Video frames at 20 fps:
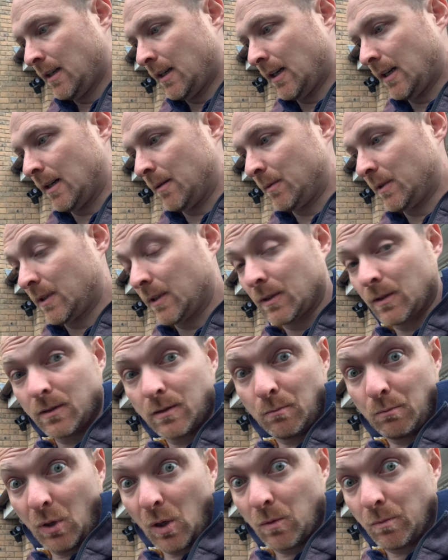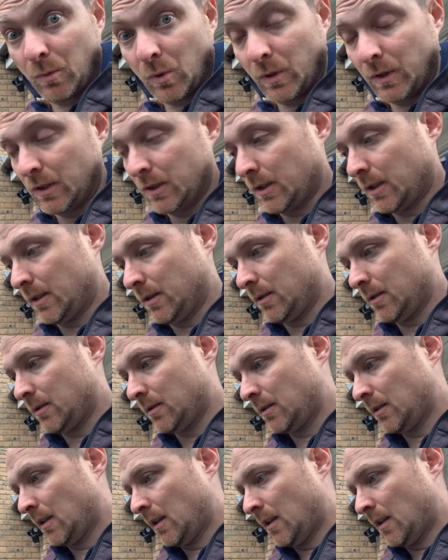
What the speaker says: which has got some pod point chargers.